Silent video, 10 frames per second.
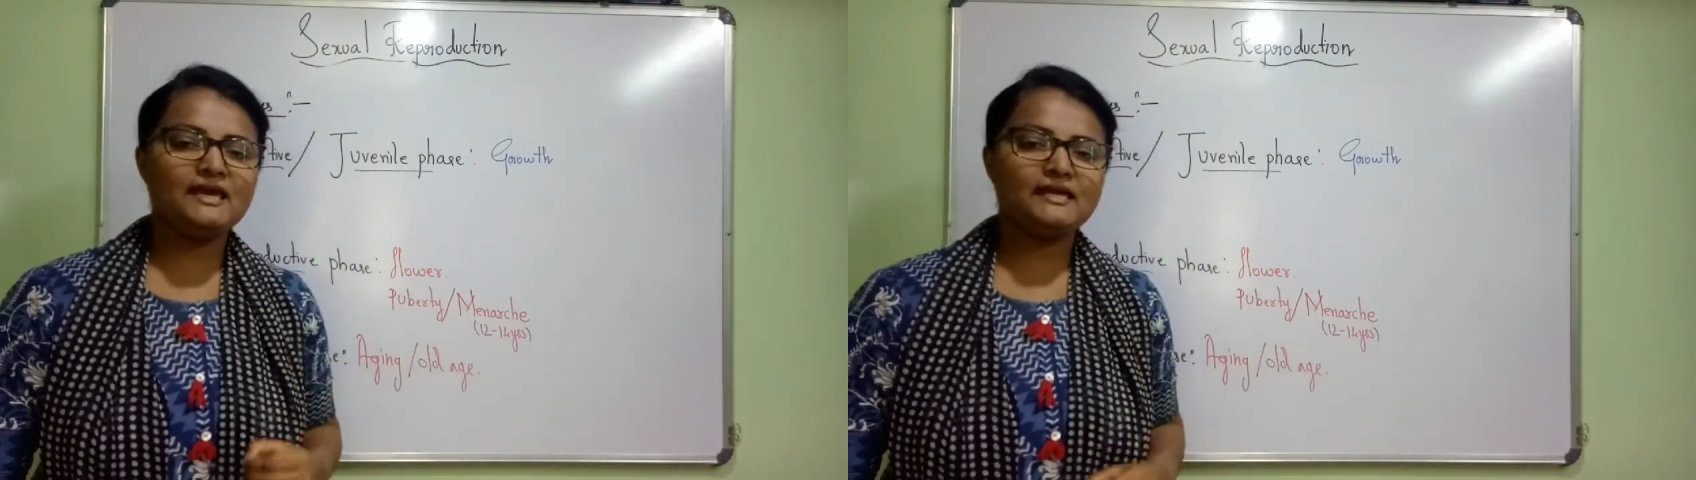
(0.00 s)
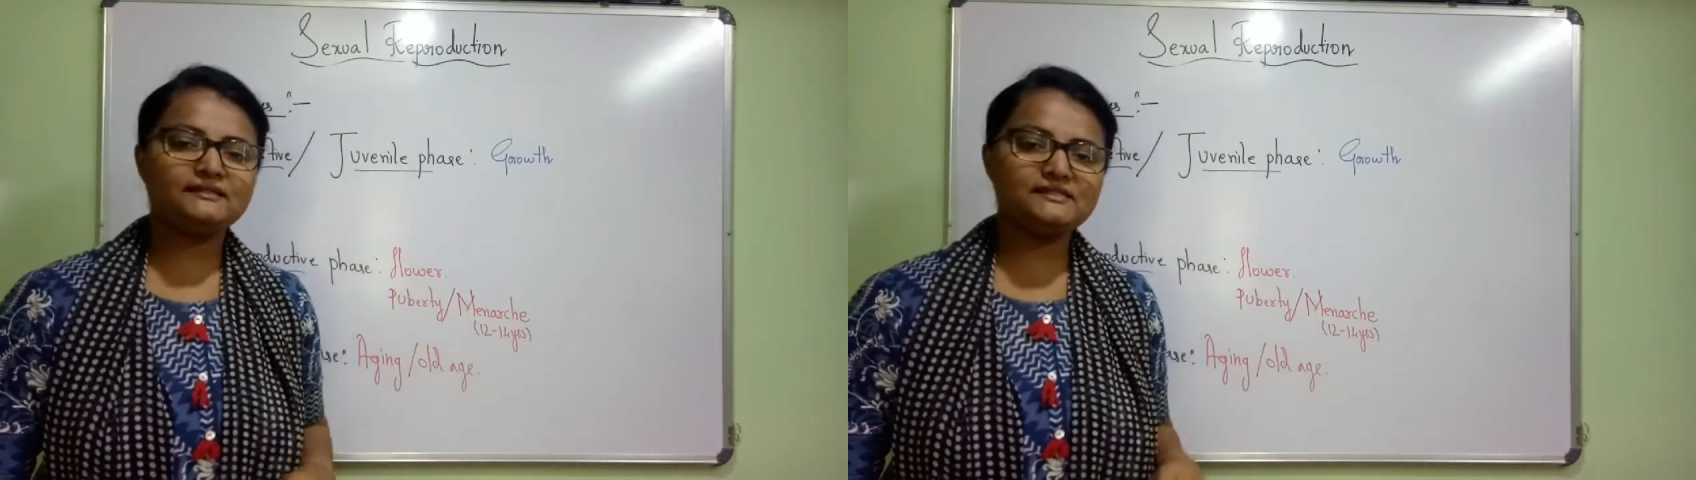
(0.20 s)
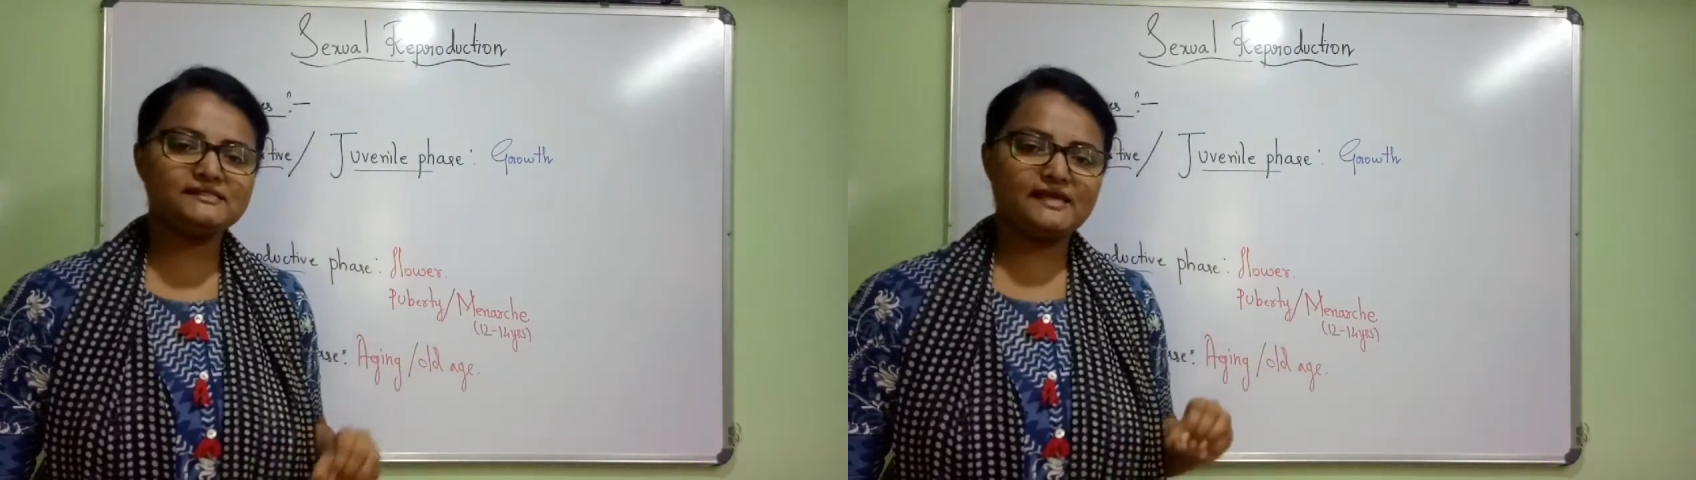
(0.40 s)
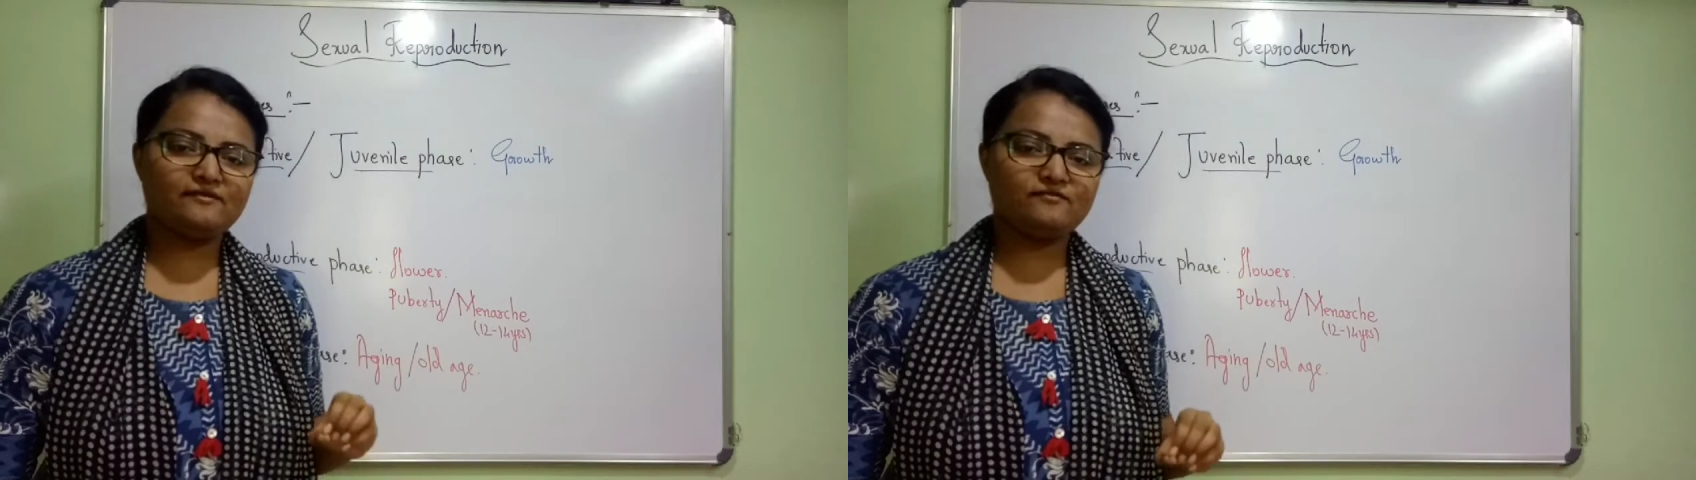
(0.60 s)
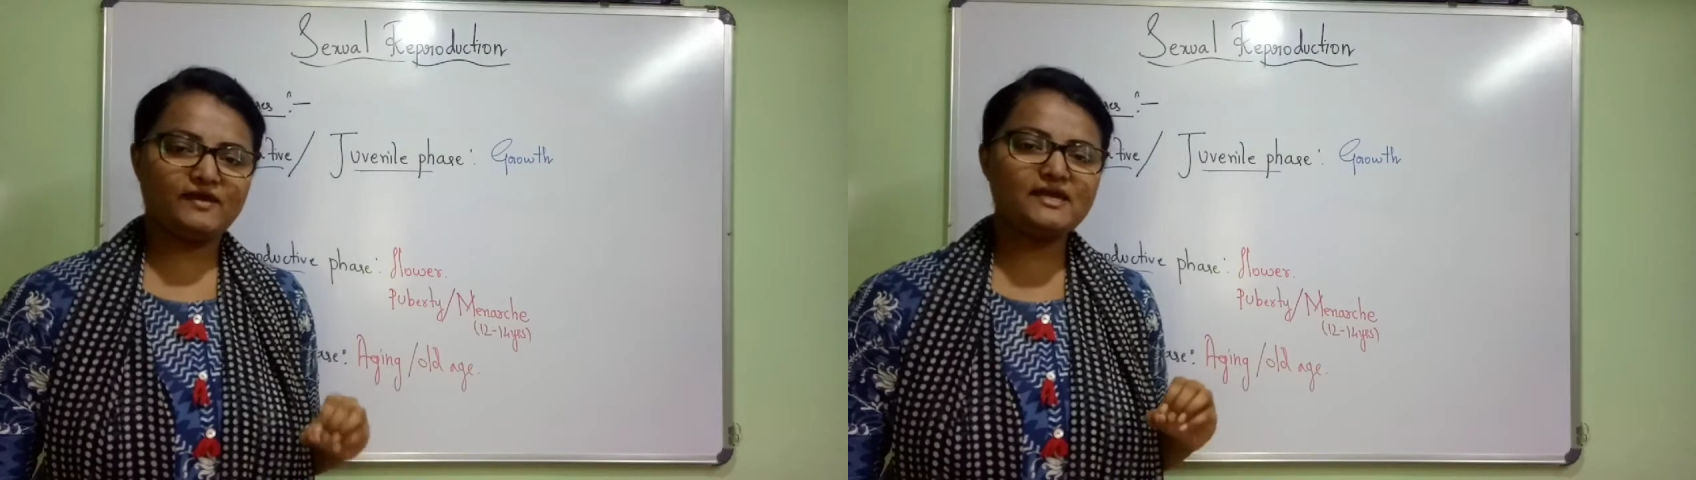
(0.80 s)
In the
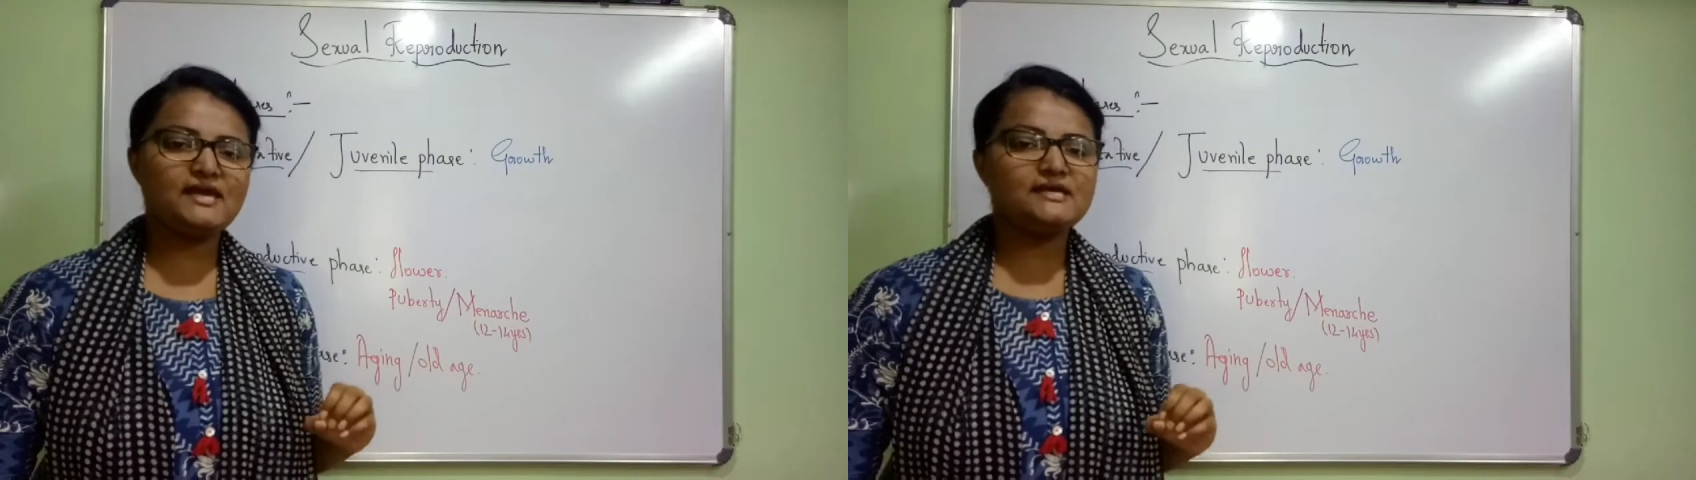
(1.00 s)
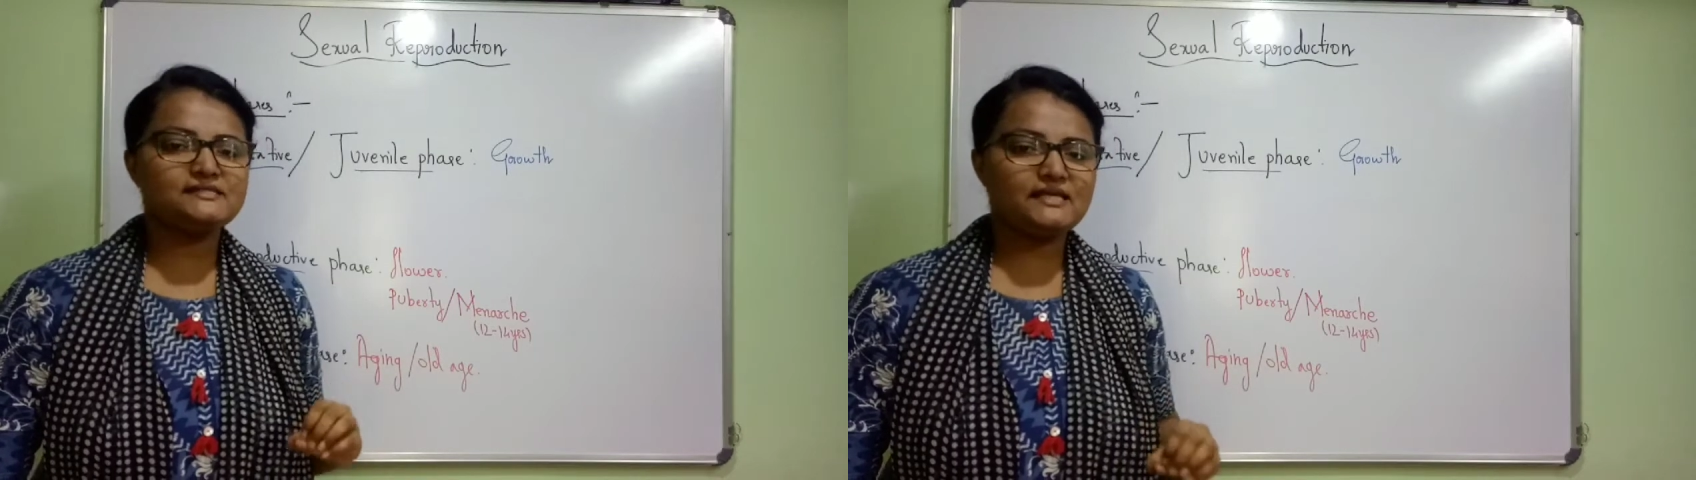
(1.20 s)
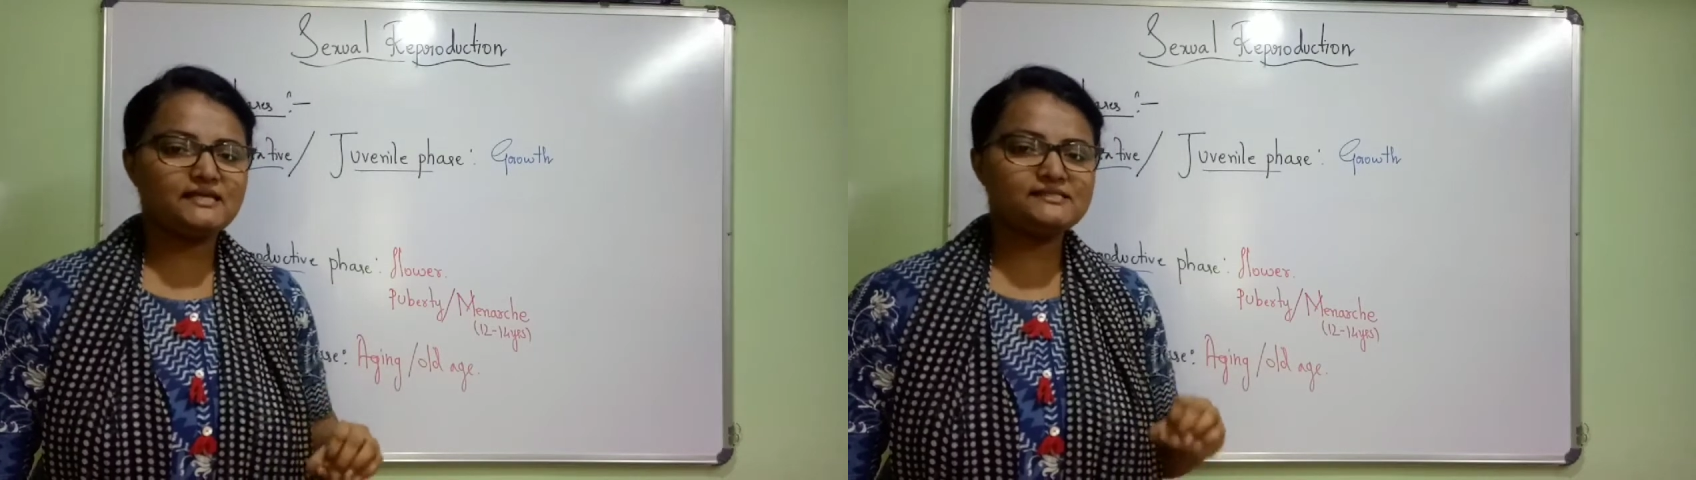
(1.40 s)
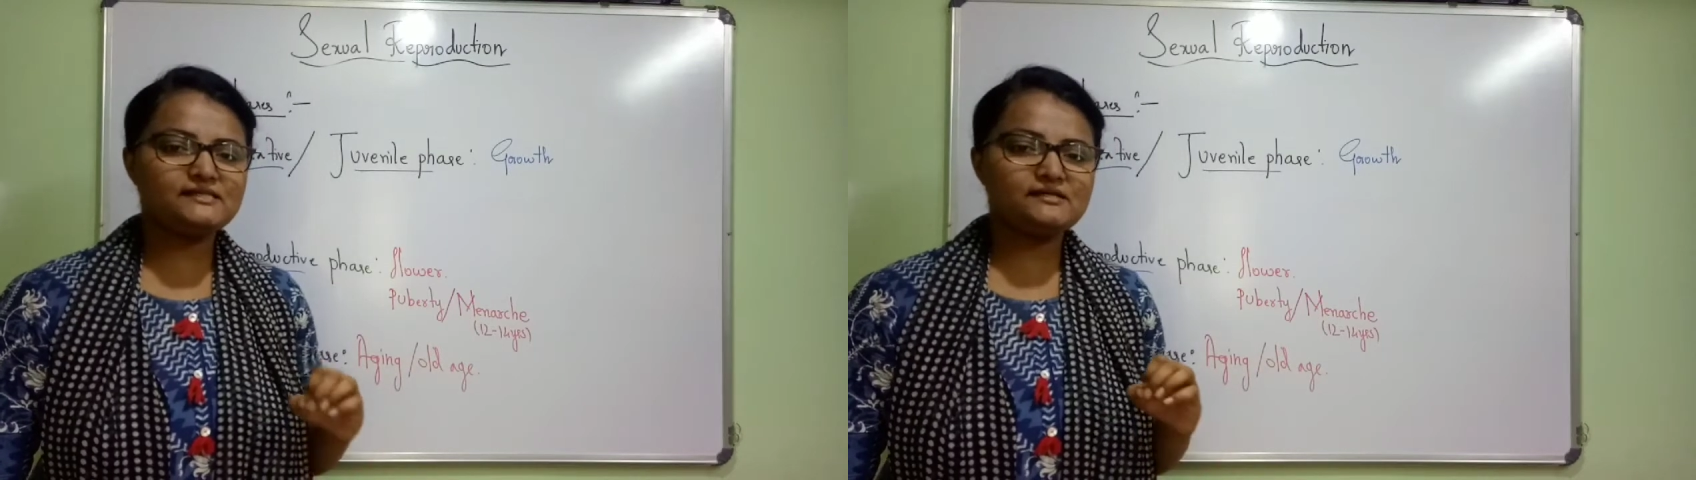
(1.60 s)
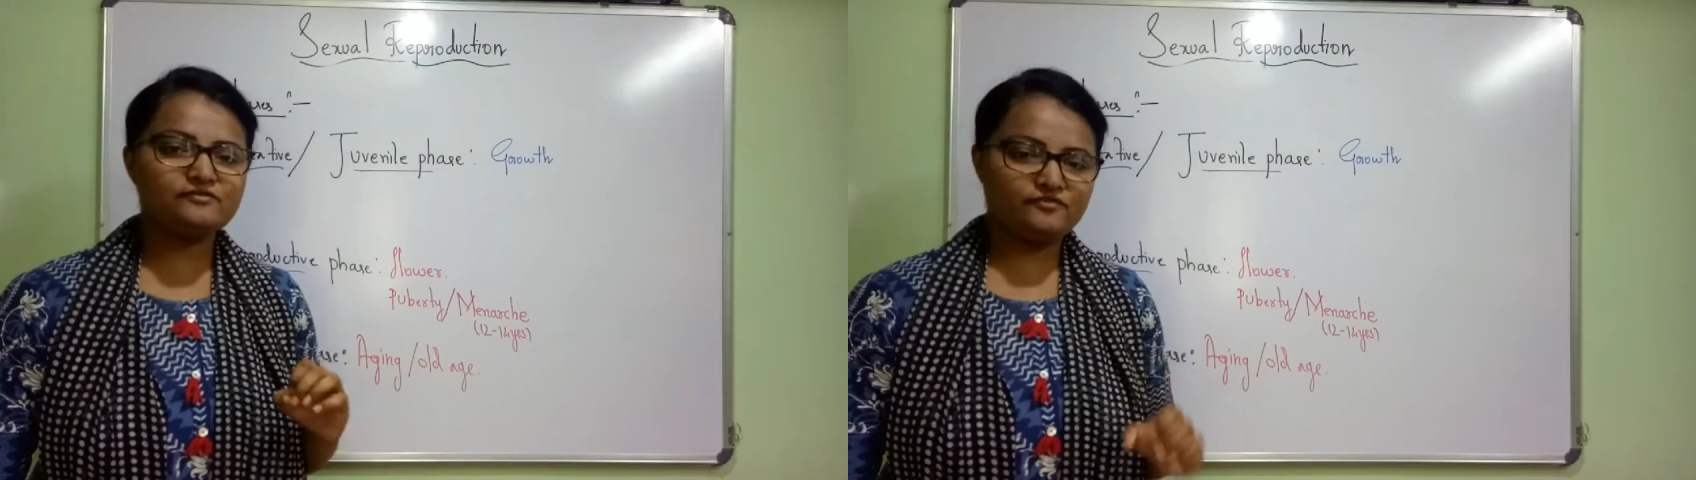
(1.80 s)
same way,
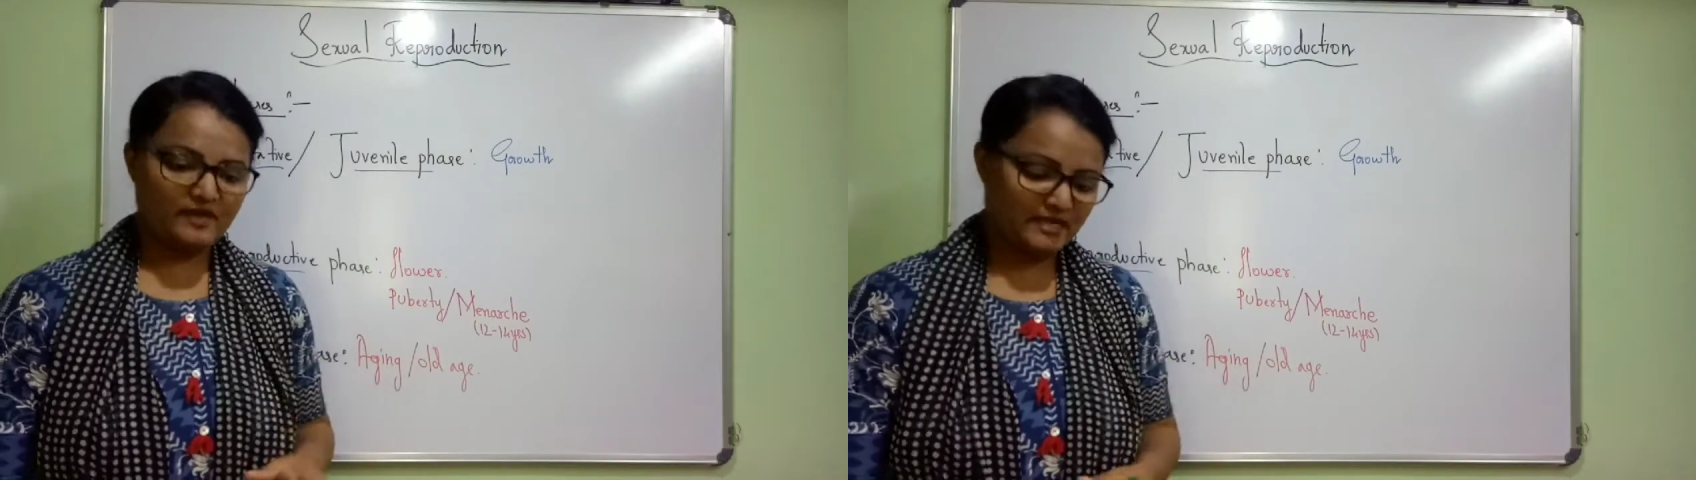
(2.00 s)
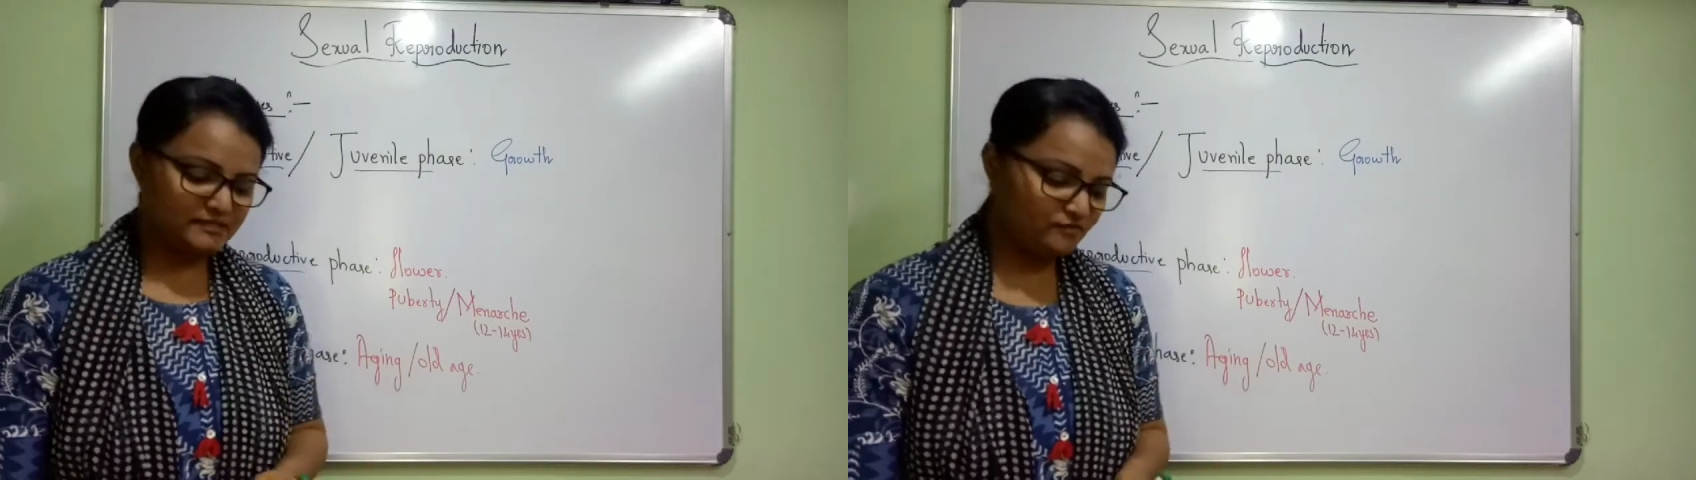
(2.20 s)
senescent phase,